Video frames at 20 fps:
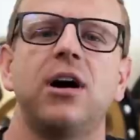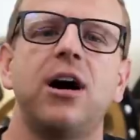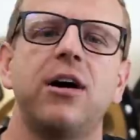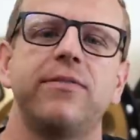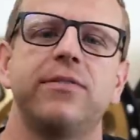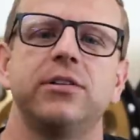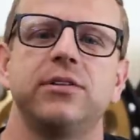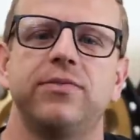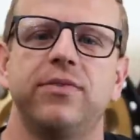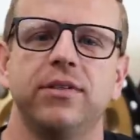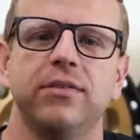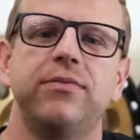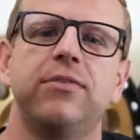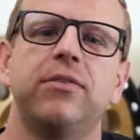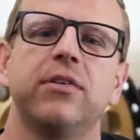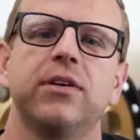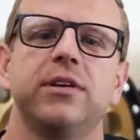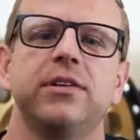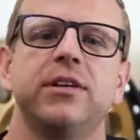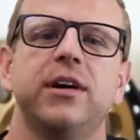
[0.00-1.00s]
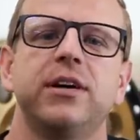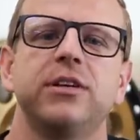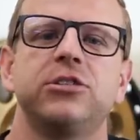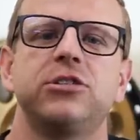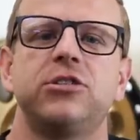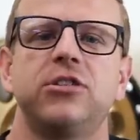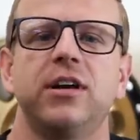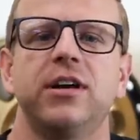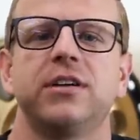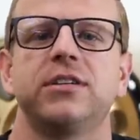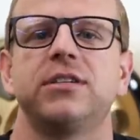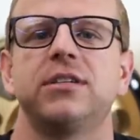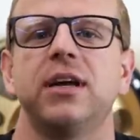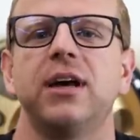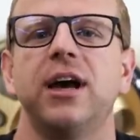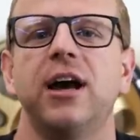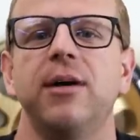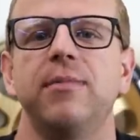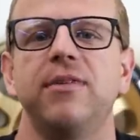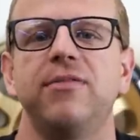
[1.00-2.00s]
offers for the Ford and Dodge trucks.
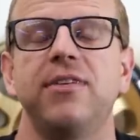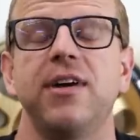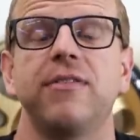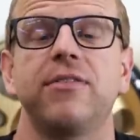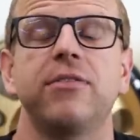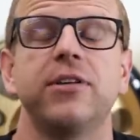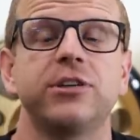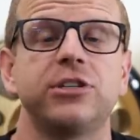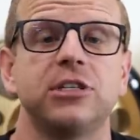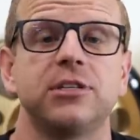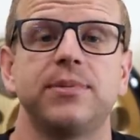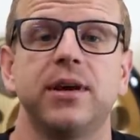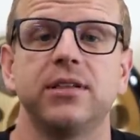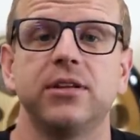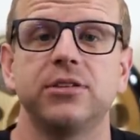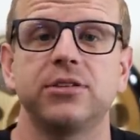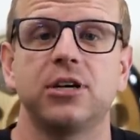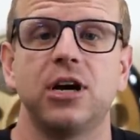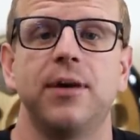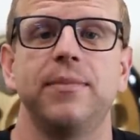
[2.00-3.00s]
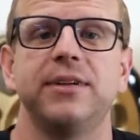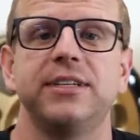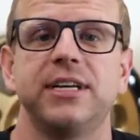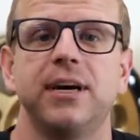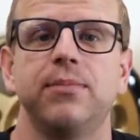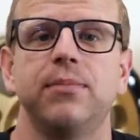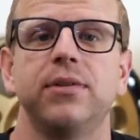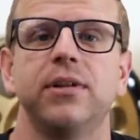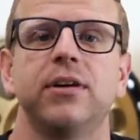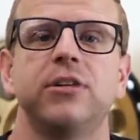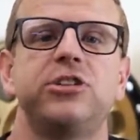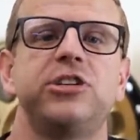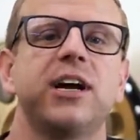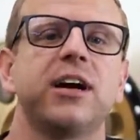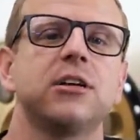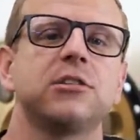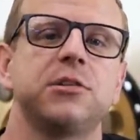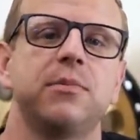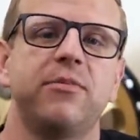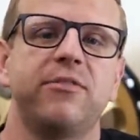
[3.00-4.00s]
If you have questions about those, comment down below. Check
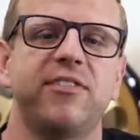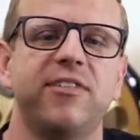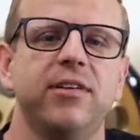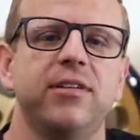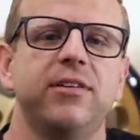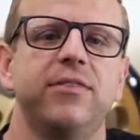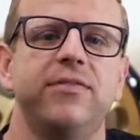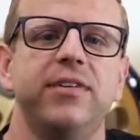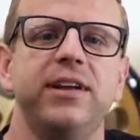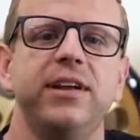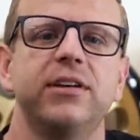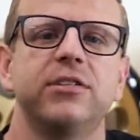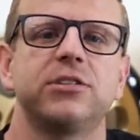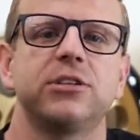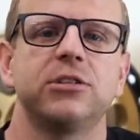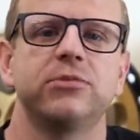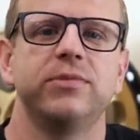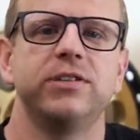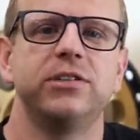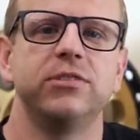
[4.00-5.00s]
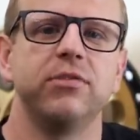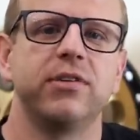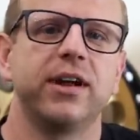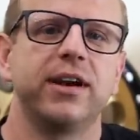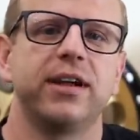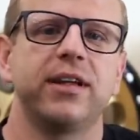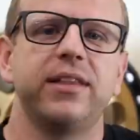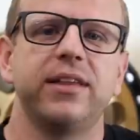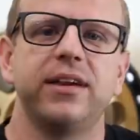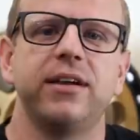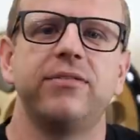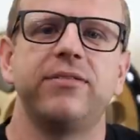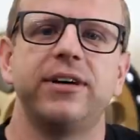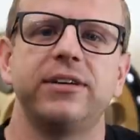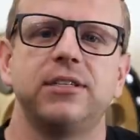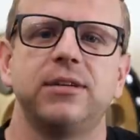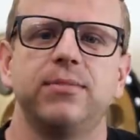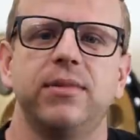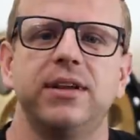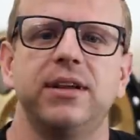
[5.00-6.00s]
out some of our other videos because we do kind of clarify
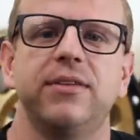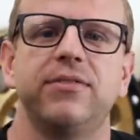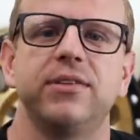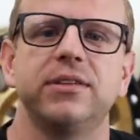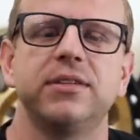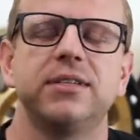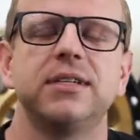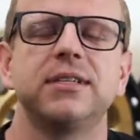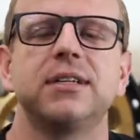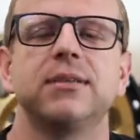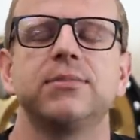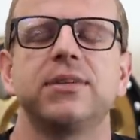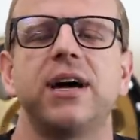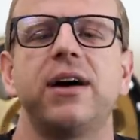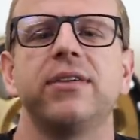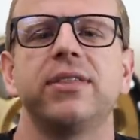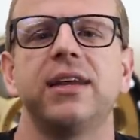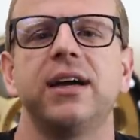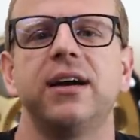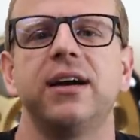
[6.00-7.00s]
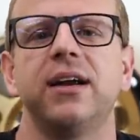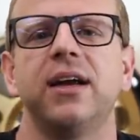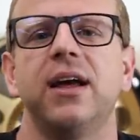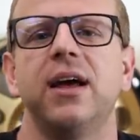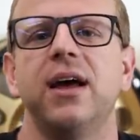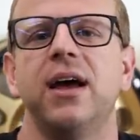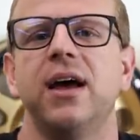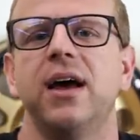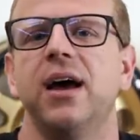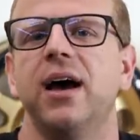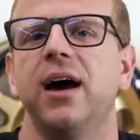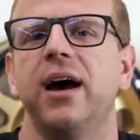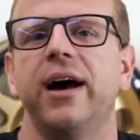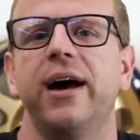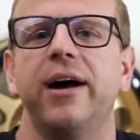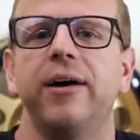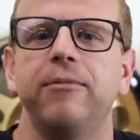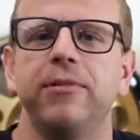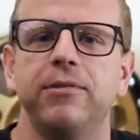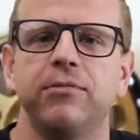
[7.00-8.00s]
some of the different systems out there.
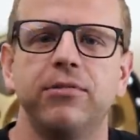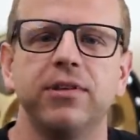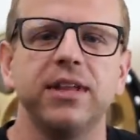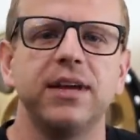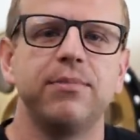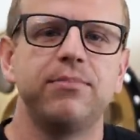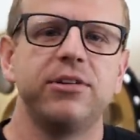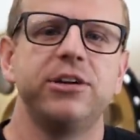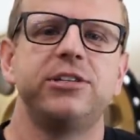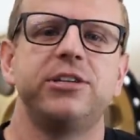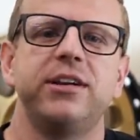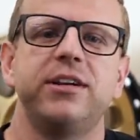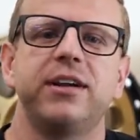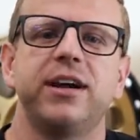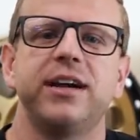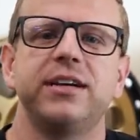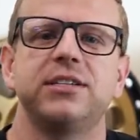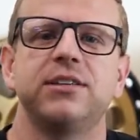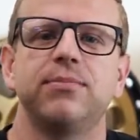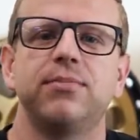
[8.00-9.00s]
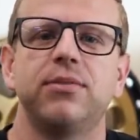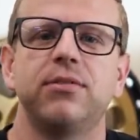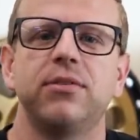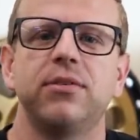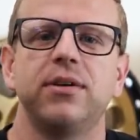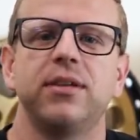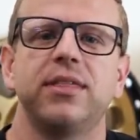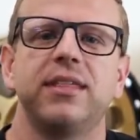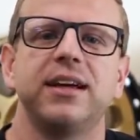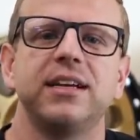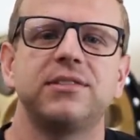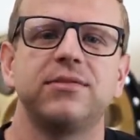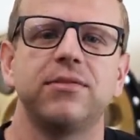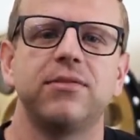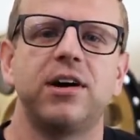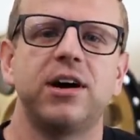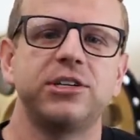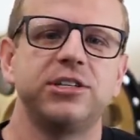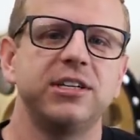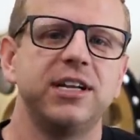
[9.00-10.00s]
We really appreciate your guys' support. Thanks for
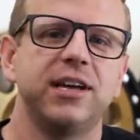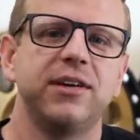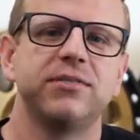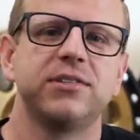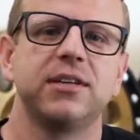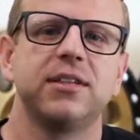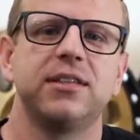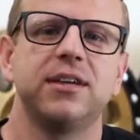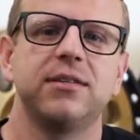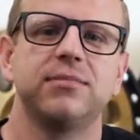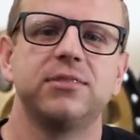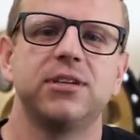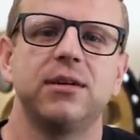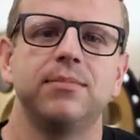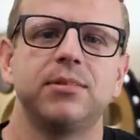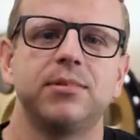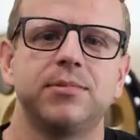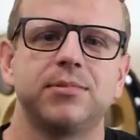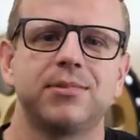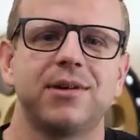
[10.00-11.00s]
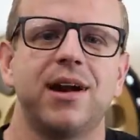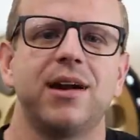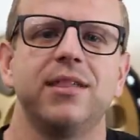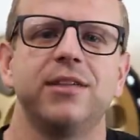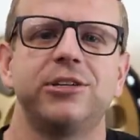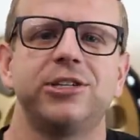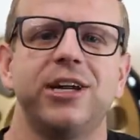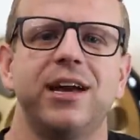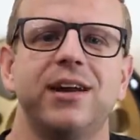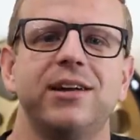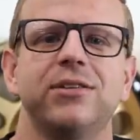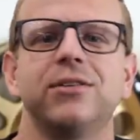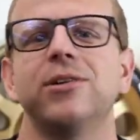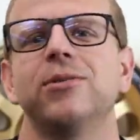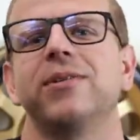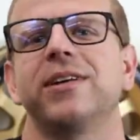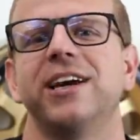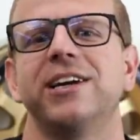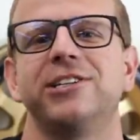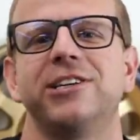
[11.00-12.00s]
watching. Give us a thumbs up, subscribe to the channel.
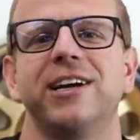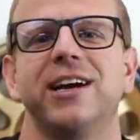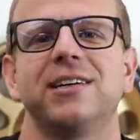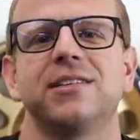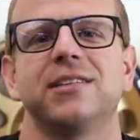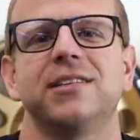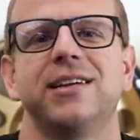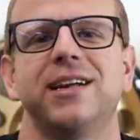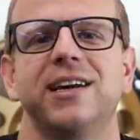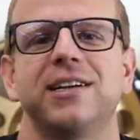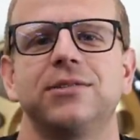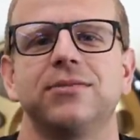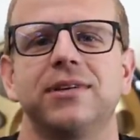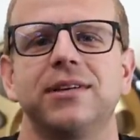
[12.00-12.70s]
We'll catch you guys on the next